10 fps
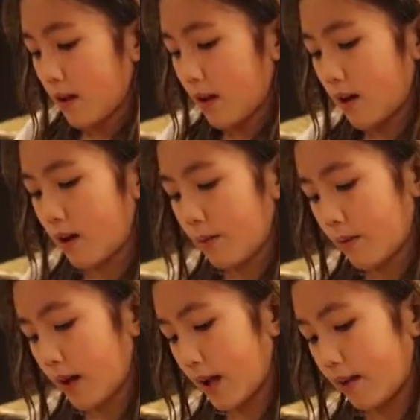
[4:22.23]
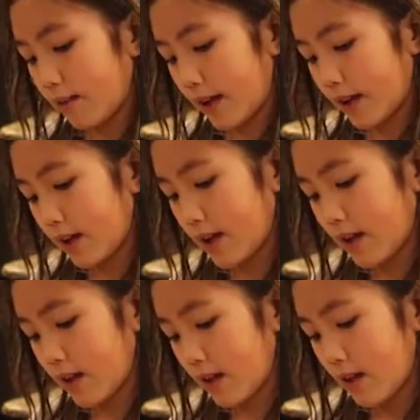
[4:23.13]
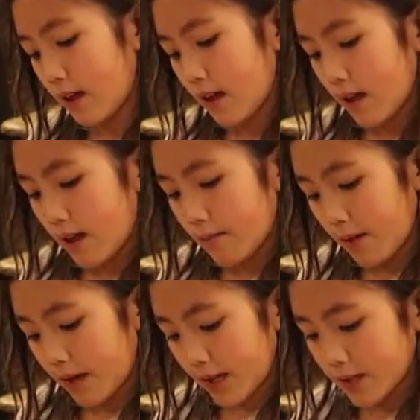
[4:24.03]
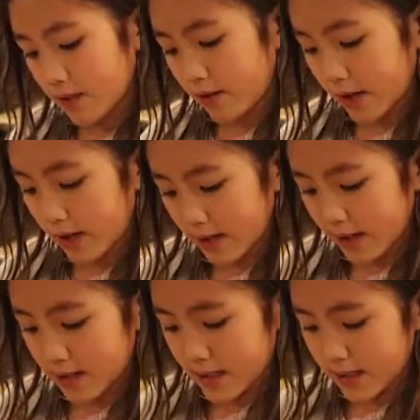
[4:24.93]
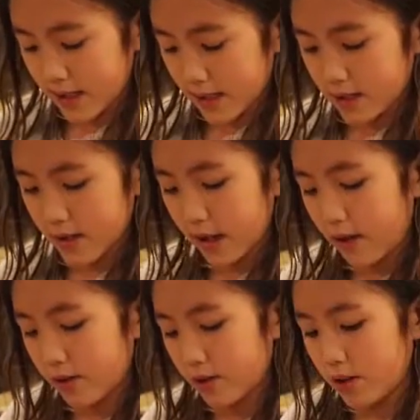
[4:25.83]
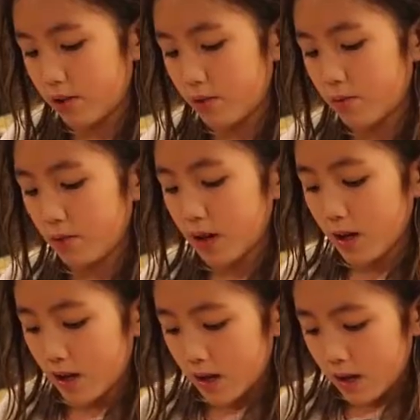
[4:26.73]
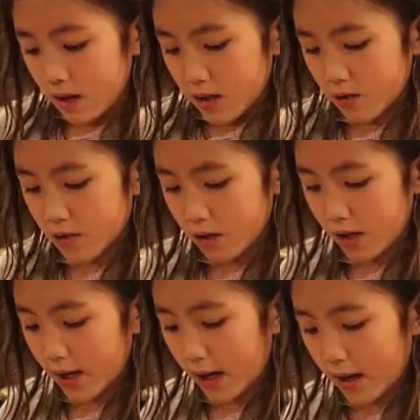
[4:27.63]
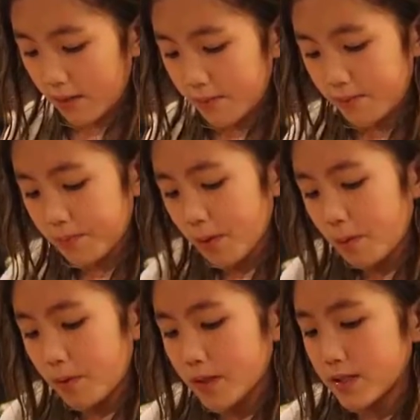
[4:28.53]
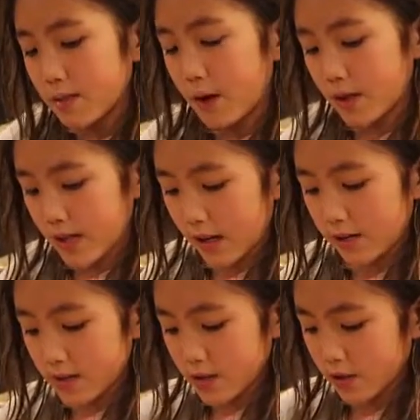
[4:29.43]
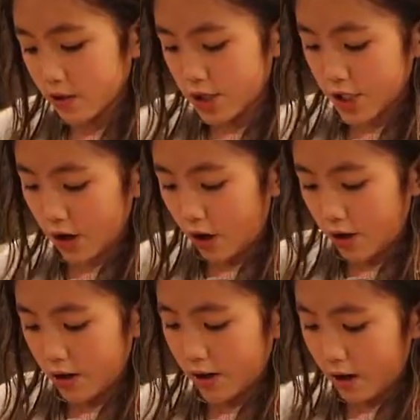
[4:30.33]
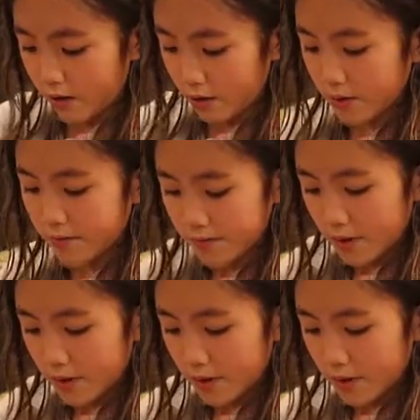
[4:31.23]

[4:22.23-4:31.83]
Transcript: to kind of like make it so like it doesn't stick to your counter, you could put some contact lens solution on your counter.